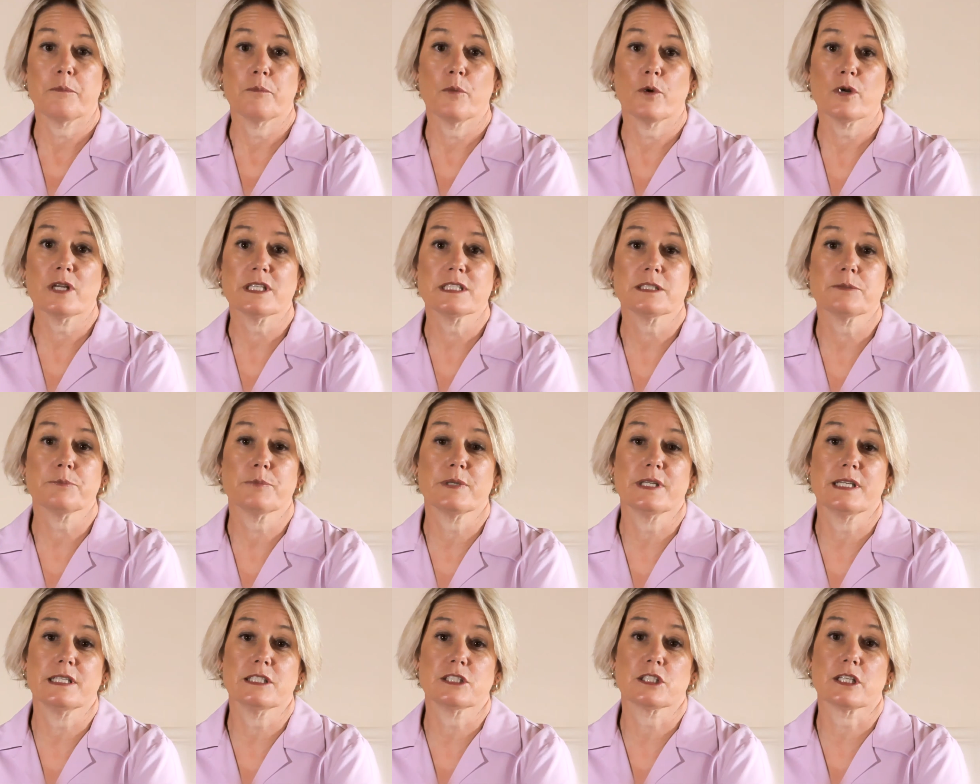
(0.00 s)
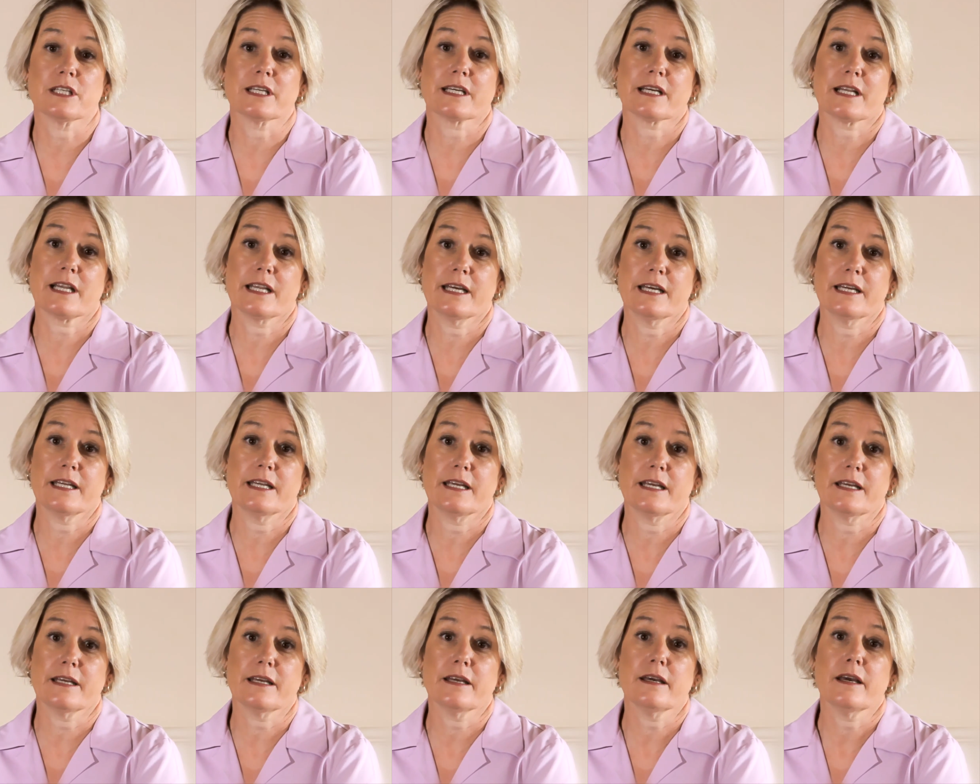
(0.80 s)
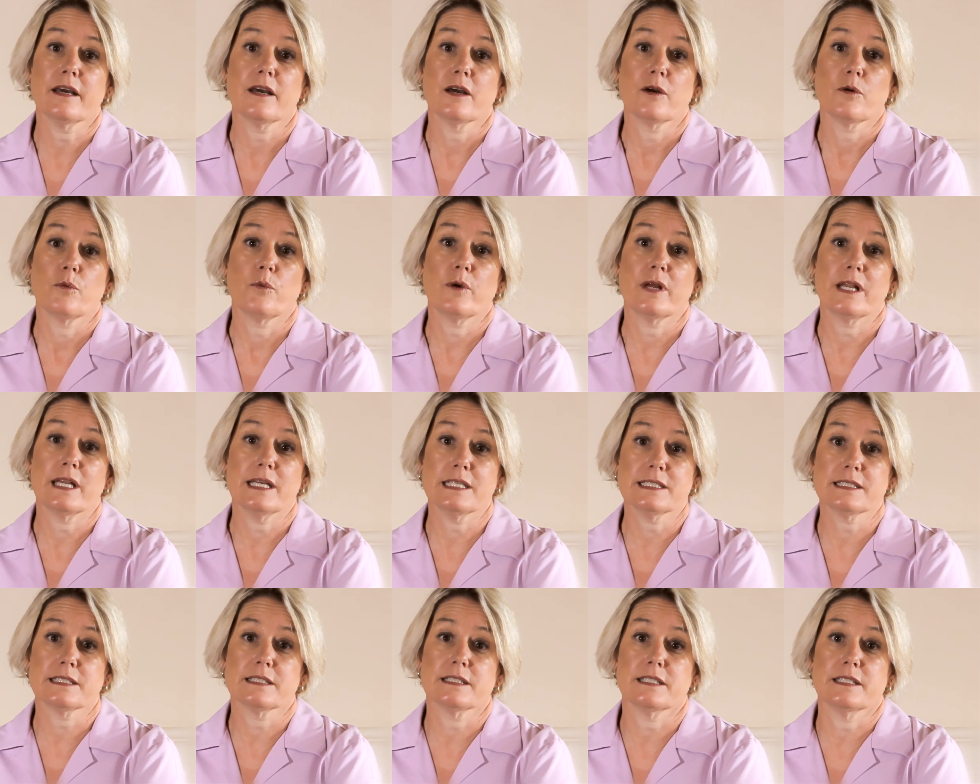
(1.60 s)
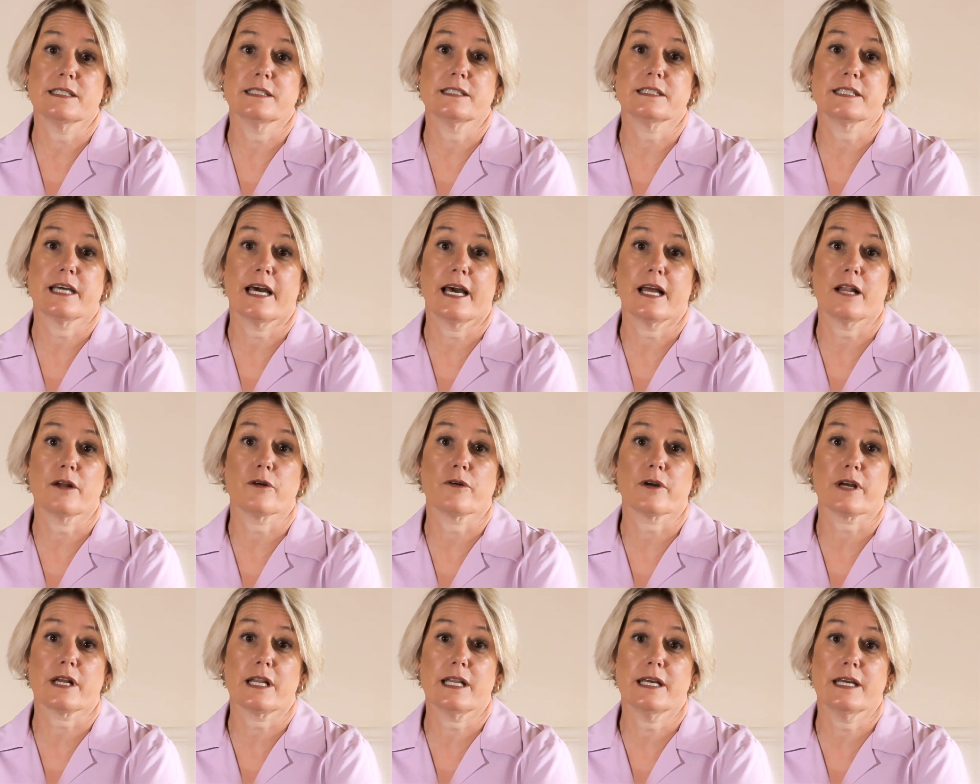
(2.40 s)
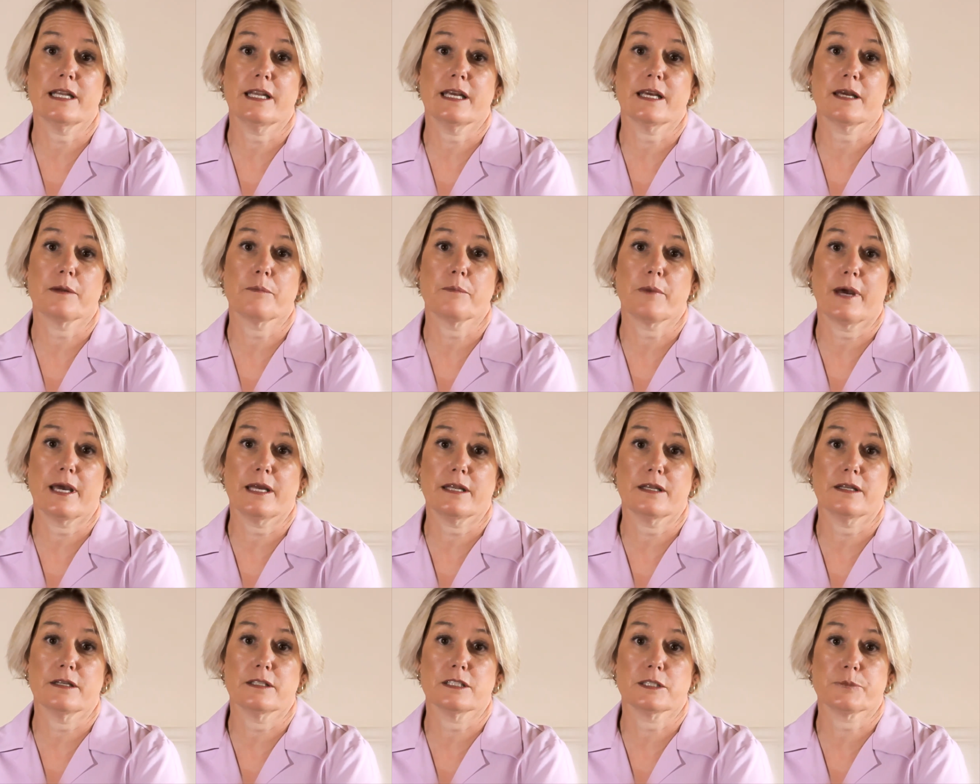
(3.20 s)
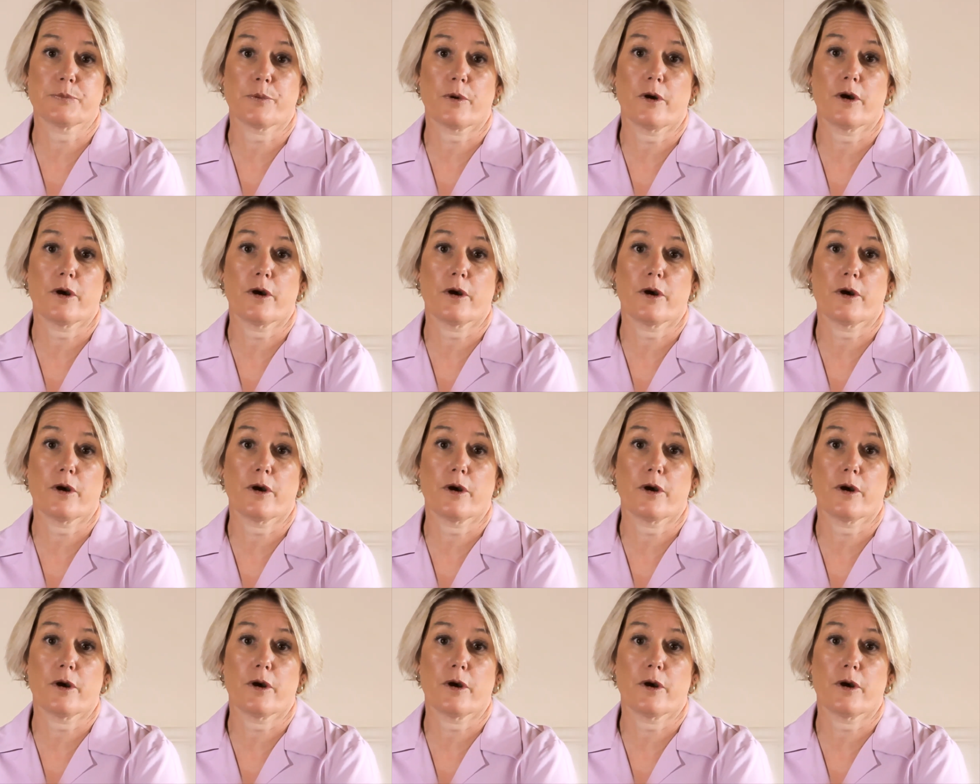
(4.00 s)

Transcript: At Mornington Peninsula Cleaning, we listen and tailor a cleaning and maintenance